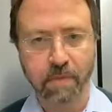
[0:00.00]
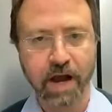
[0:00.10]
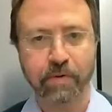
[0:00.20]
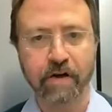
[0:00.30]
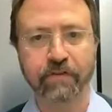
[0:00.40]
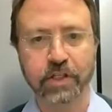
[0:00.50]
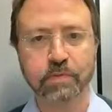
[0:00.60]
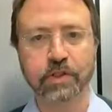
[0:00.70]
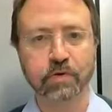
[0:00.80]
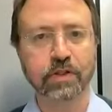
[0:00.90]
my preference
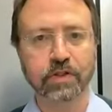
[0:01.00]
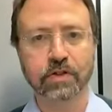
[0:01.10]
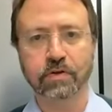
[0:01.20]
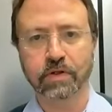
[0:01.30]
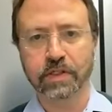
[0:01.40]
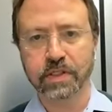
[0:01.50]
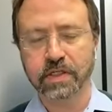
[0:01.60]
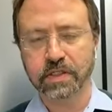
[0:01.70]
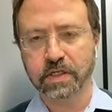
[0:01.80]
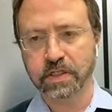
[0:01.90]
between the two is
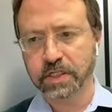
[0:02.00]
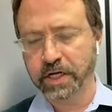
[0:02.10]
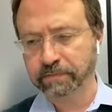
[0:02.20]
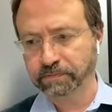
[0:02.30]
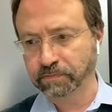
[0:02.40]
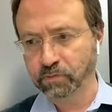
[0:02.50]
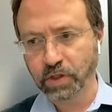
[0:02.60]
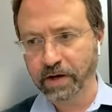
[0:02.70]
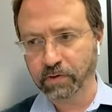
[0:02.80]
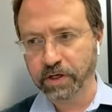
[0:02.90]
EasyJet,
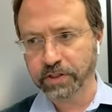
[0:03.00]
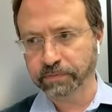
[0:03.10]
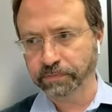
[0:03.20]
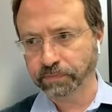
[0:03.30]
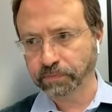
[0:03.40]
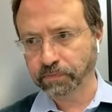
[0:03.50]
without question.